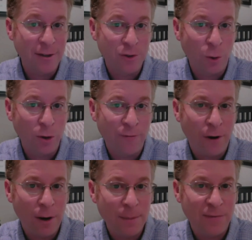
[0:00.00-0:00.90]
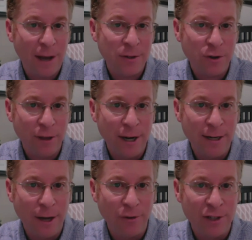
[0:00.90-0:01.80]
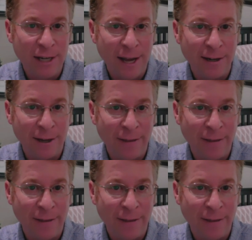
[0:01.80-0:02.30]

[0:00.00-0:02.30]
adding solar farms faster than any other state.